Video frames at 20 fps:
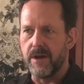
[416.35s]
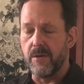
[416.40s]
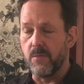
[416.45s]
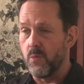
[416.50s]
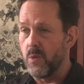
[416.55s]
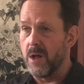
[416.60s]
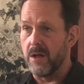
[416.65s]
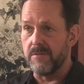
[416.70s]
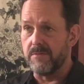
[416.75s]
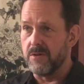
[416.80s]

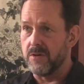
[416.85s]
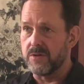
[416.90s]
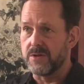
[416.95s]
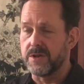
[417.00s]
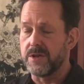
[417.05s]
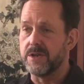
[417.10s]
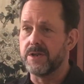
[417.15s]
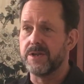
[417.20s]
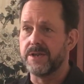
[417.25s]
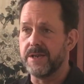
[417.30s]

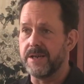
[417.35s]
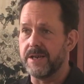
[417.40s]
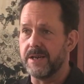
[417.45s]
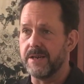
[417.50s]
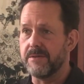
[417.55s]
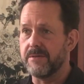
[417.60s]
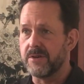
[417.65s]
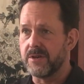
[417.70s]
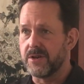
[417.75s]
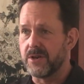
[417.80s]
well-roasted
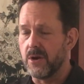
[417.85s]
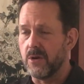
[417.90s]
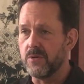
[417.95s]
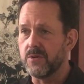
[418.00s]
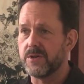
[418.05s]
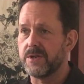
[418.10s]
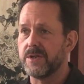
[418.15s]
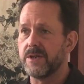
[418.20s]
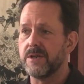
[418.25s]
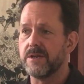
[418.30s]
tea,
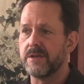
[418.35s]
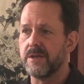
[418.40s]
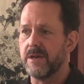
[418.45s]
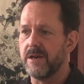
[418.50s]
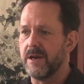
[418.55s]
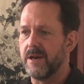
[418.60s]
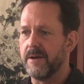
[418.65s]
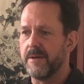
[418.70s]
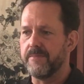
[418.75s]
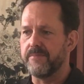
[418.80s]
toasted,
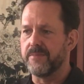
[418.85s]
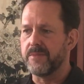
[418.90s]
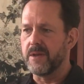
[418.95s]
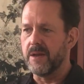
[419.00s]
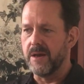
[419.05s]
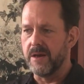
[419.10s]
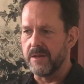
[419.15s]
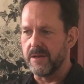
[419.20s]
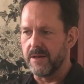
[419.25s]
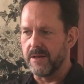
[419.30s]

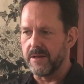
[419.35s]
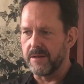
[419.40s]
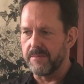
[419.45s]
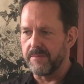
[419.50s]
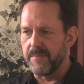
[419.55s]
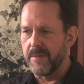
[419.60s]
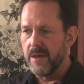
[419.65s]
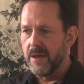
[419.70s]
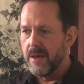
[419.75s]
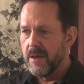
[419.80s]
a
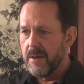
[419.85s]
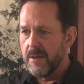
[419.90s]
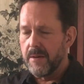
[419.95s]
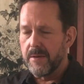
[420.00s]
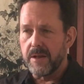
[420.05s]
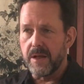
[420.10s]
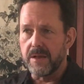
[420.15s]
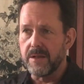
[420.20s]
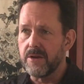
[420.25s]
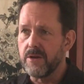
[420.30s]

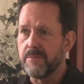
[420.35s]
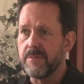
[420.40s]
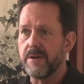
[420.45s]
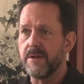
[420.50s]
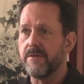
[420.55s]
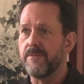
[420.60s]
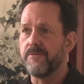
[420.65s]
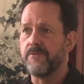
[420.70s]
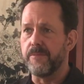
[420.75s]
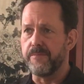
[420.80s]
little
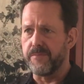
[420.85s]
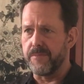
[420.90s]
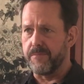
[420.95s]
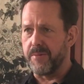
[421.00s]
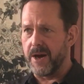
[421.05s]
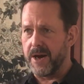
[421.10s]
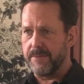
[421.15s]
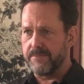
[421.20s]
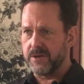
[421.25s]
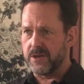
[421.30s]
bit of pipe